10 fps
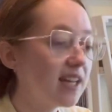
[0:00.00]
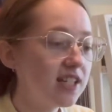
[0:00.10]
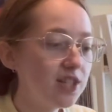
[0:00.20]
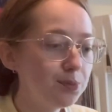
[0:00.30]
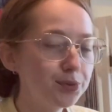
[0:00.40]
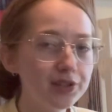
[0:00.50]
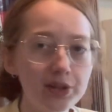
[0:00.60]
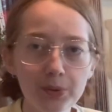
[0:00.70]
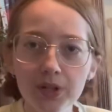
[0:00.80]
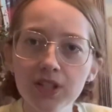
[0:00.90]
I did
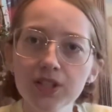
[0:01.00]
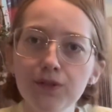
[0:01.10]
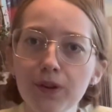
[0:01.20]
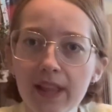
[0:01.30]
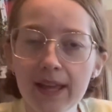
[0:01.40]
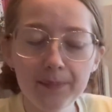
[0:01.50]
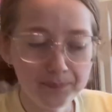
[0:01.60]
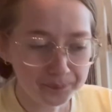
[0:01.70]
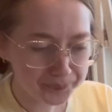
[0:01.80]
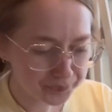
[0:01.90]
pre-orders for them
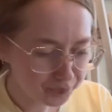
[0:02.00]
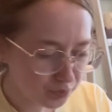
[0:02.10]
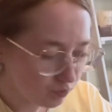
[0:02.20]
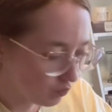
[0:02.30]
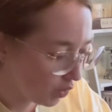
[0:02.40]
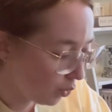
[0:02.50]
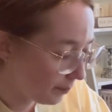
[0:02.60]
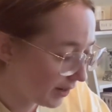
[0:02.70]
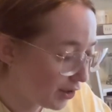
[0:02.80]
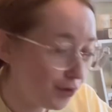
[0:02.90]
on
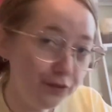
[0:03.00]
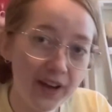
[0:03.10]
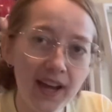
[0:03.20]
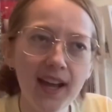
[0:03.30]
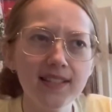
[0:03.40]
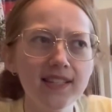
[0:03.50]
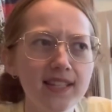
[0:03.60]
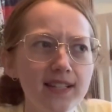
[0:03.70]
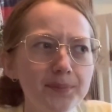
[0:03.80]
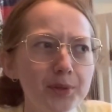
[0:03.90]
my Ko-Fi. I
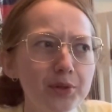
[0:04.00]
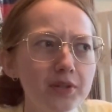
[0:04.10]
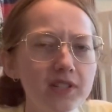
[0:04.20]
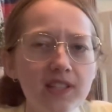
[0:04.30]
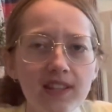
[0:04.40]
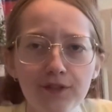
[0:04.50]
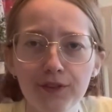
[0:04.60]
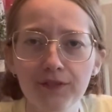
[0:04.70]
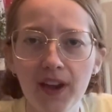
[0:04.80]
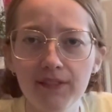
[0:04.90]
did pre-orders, I think, for
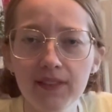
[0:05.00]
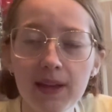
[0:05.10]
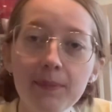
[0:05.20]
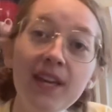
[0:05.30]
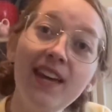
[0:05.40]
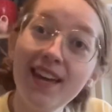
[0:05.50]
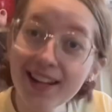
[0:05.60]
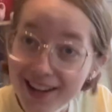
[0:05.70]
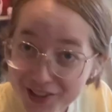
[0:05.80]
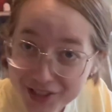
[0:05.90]
5 of them. I
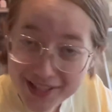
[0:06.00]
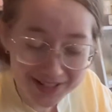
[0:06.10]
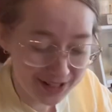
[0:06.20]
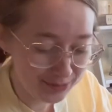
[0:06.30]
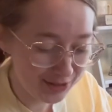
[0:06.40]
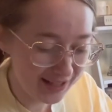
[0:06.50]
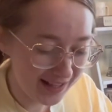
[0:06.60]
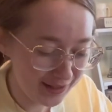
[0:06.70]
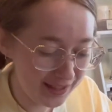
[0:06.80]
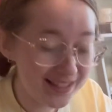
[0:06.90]
actually ended up
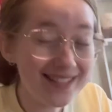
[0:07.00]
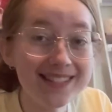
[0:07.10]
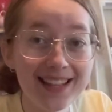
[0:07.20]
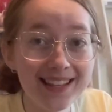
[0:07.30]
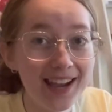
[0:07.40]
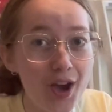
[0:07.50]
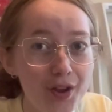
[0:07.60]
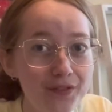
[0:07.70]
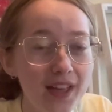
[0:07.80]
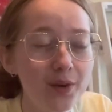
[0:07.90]
selling out
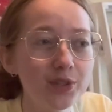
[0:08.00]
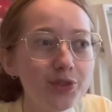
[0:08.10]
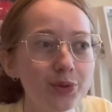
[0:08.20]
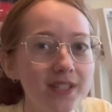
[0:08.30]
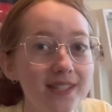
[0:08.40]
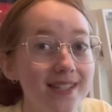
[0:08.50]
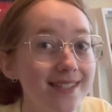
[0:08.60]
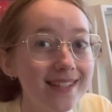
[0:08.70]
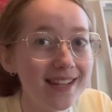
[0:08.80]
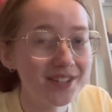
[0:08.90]
of that, which was
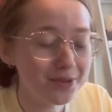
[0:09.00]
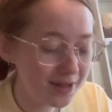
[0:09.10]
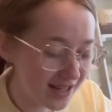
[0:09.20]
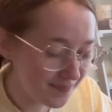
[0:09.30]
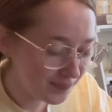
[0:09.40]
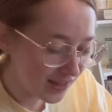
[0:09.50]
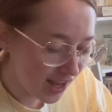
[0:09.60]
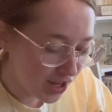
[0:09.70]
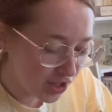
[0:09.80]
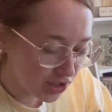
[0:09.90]
insane to me.
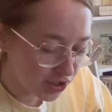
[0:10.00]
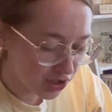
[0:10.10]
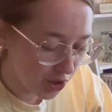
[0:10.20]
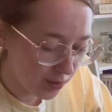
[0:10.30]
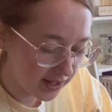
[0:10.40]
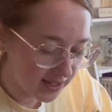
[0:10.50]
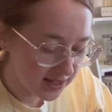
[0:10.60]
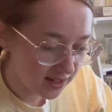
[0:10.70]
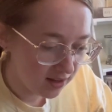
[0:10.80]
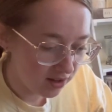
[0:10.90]
So I need to
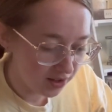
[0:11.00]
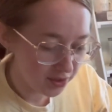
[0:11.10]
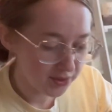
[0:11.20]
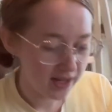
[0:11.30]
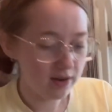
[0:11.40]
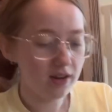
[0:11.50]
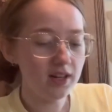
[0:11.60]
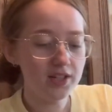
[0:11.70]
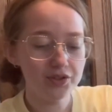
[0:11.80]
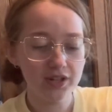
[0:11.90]
cut all those out. I
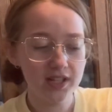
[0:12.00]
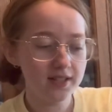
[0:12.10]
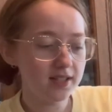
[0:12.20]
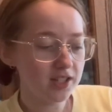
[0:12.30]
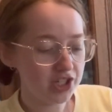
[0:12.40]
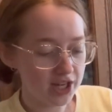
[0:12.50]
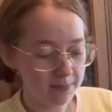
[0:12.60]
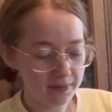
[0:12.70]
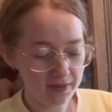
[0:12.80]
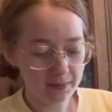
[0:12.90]
already traced the shape
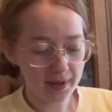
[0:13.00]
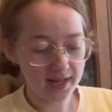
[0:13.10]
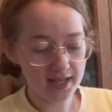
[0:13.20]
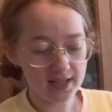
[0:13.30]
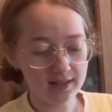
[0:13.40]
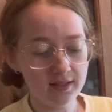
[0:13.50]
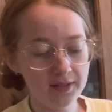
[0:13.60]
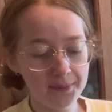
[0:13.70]
of the bunnies,